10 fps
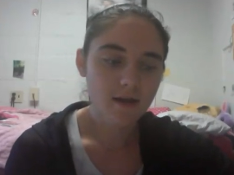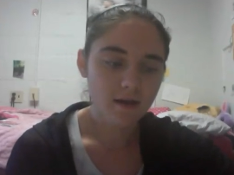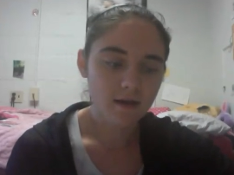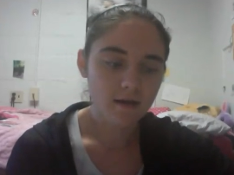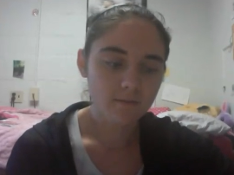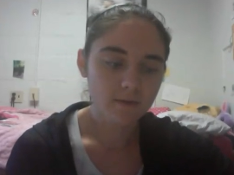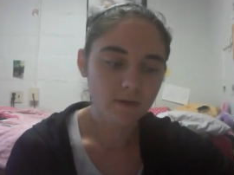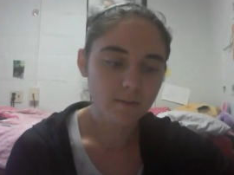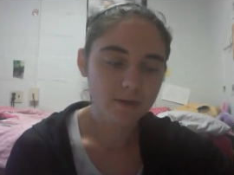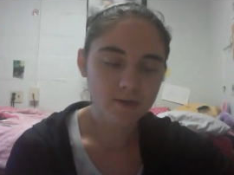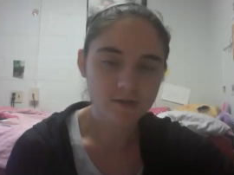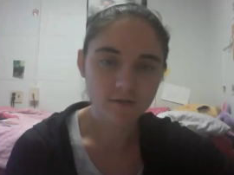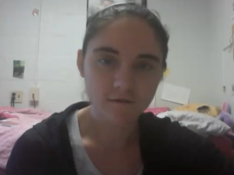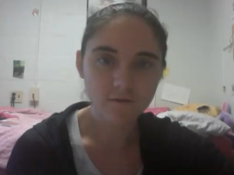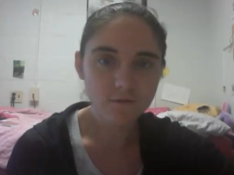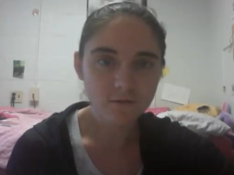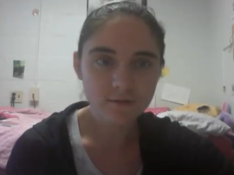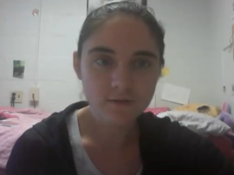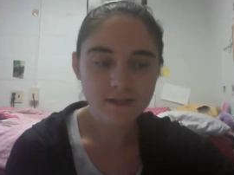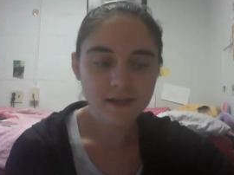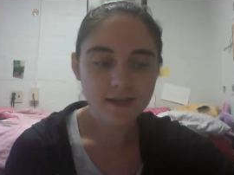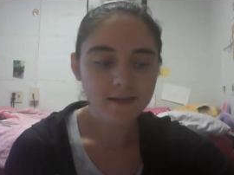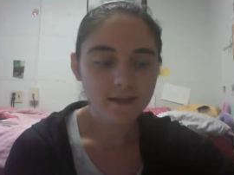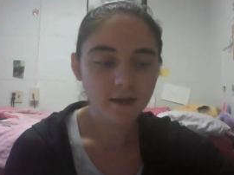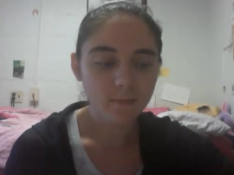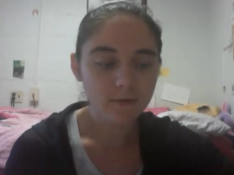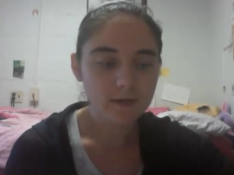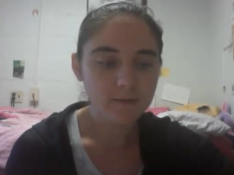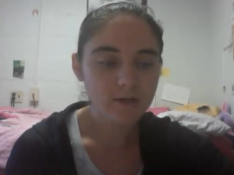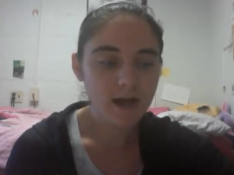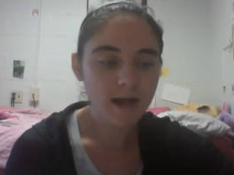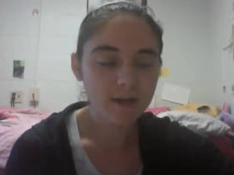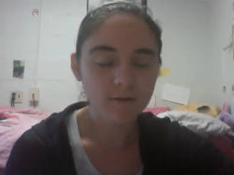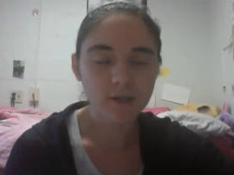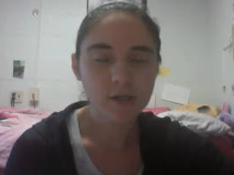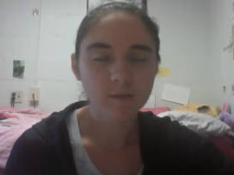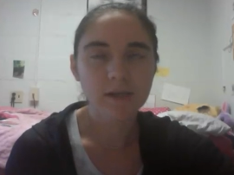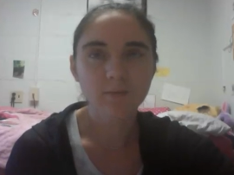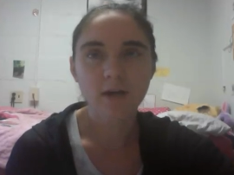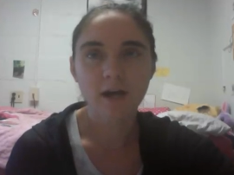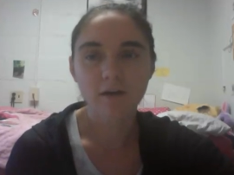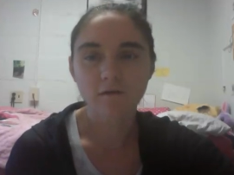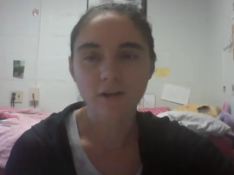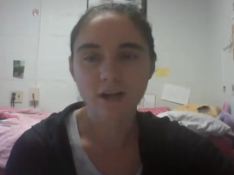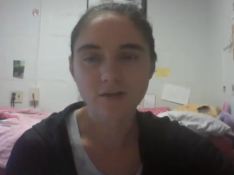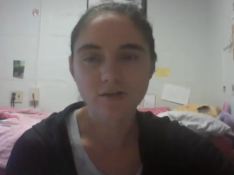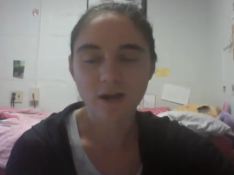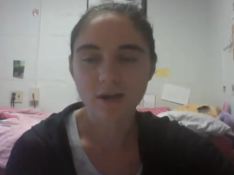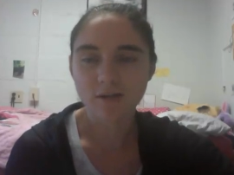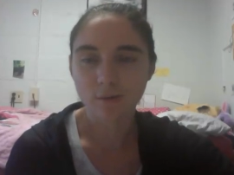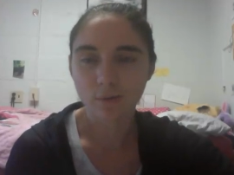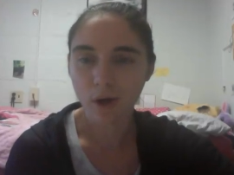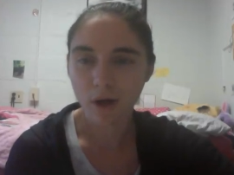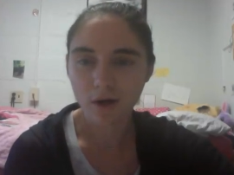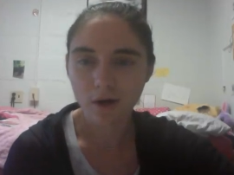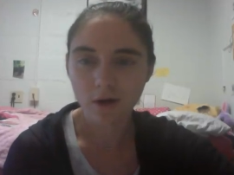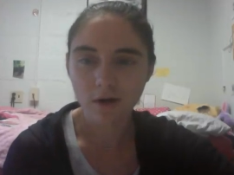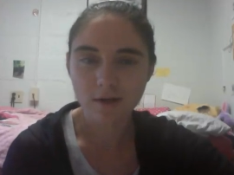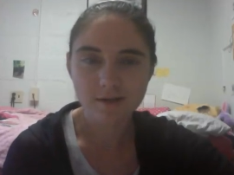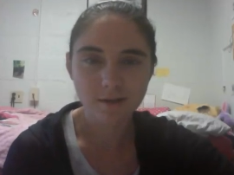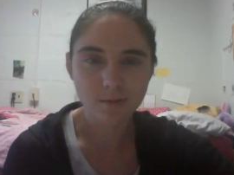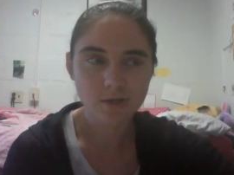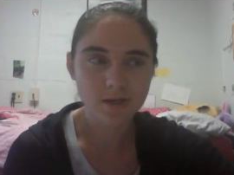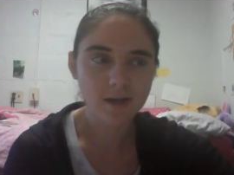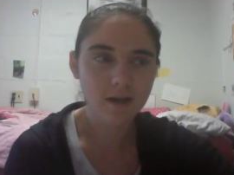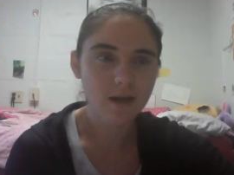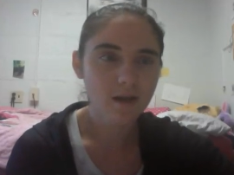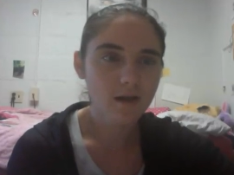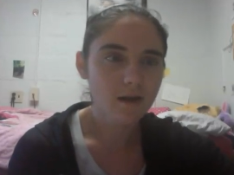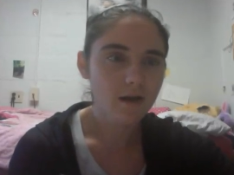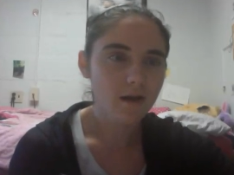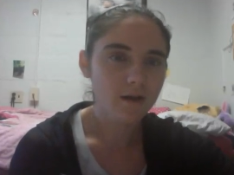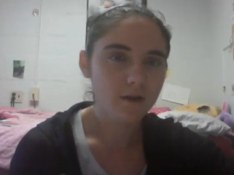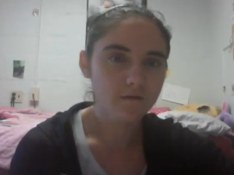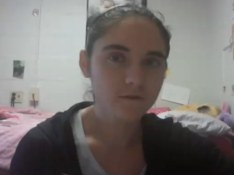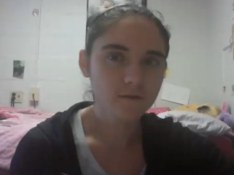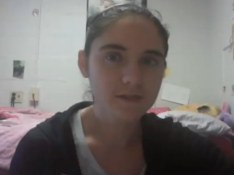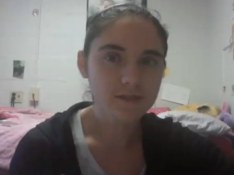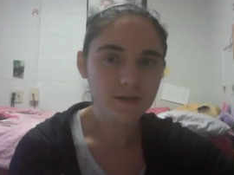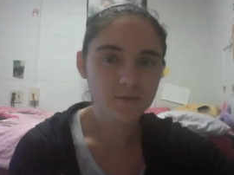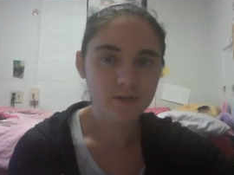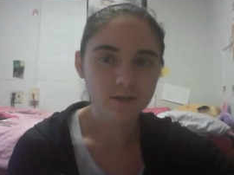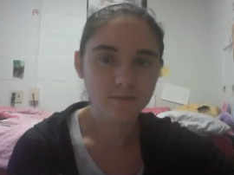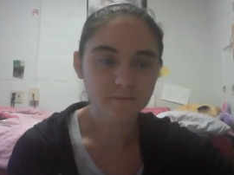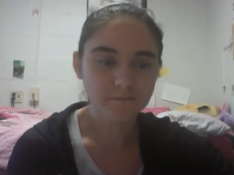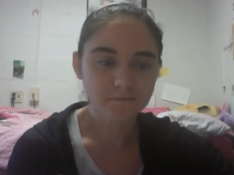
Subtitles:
You get pictures of the foods. They help you keep track. You can keep track of your exercise, your water consumption, your food consumption,